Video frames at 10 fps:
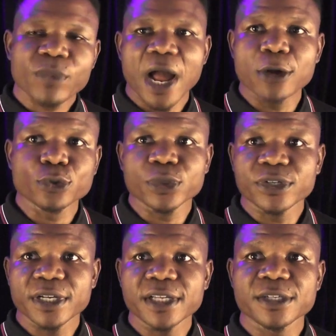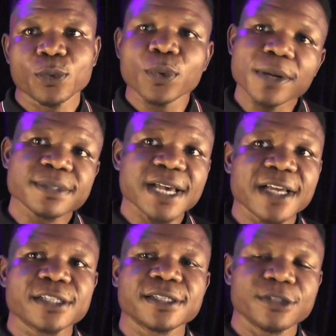how to create a
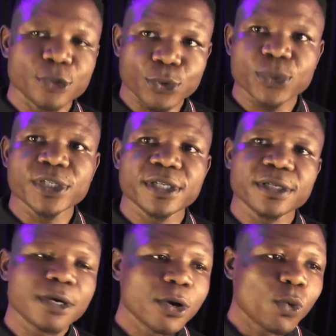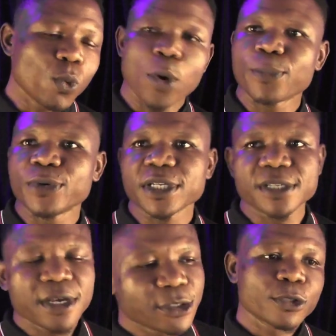website using
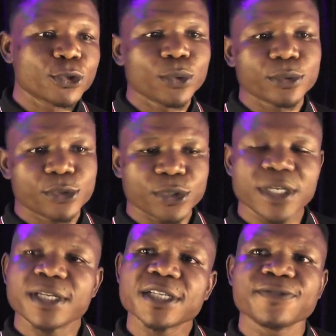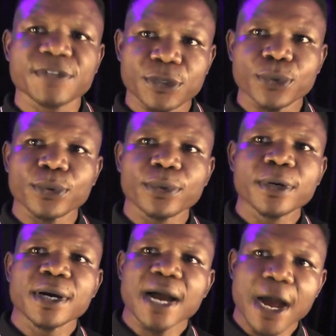WordPress. So in this video,
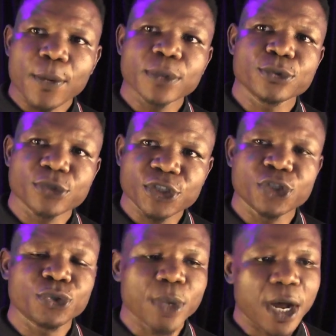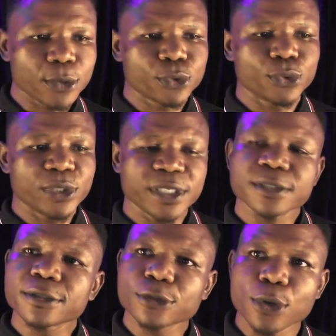I want to teach you how to
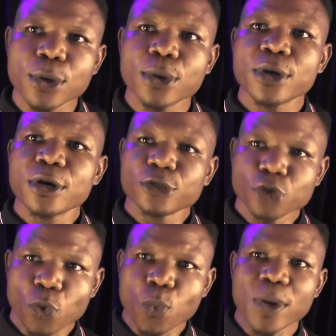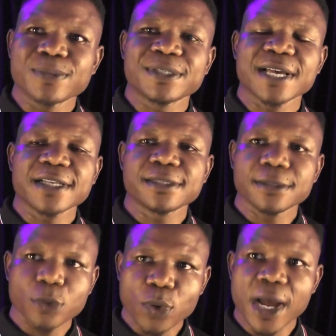install your website
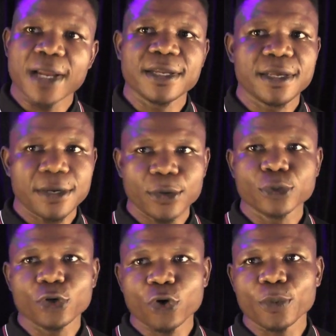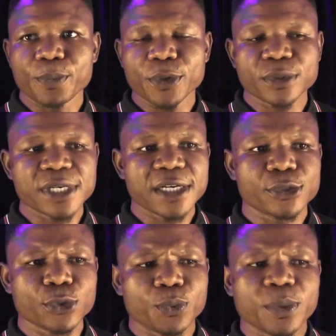locally on your computer.
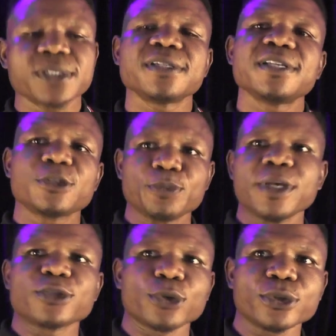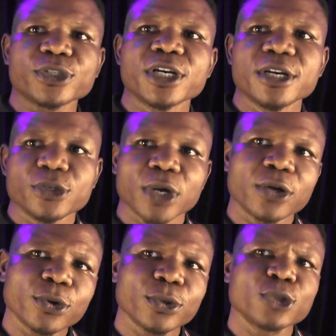So with this method, you are
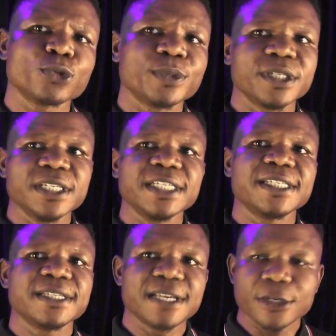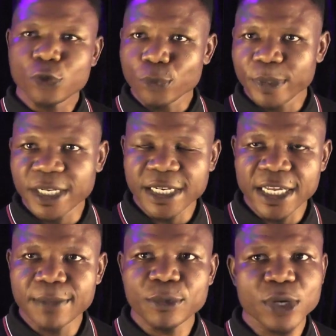not going to be needing a domain
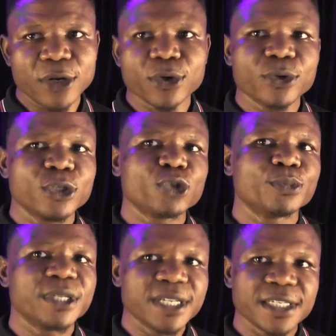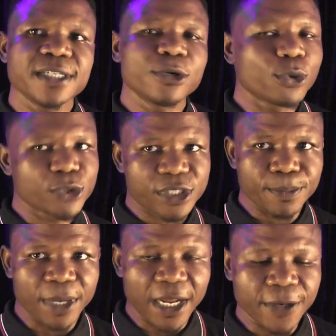name, you are not going to be needing
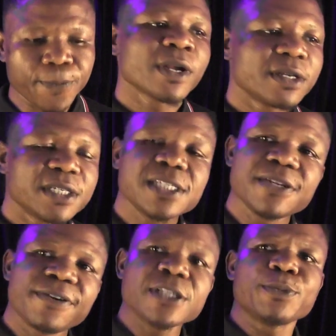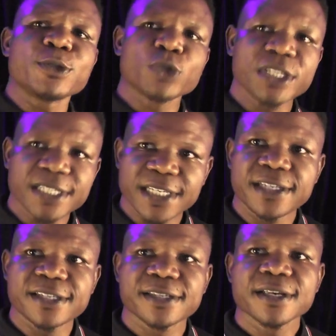hosting plan. The difference between
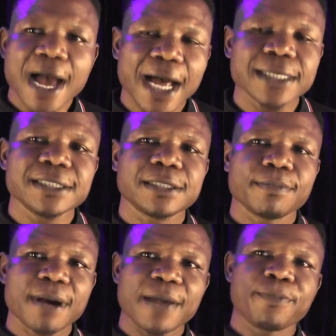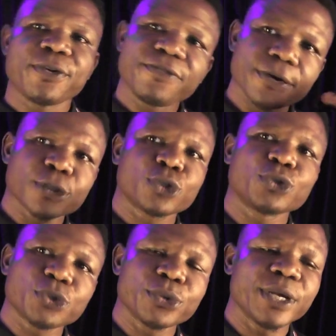this and my previous
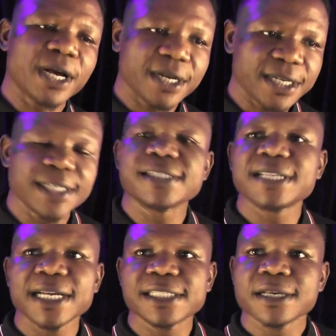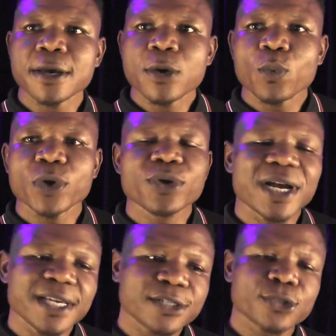tutorial is that when you
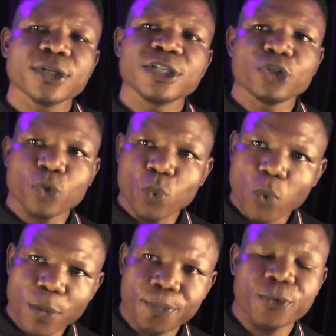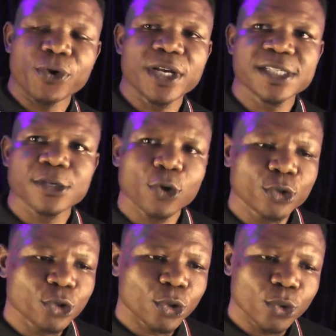are installing your WordPress
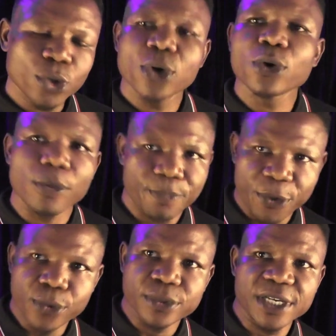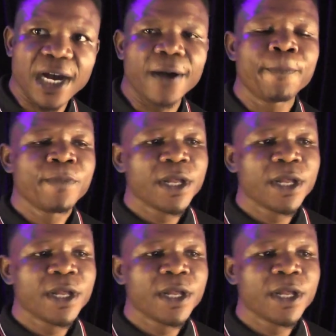on your local computer,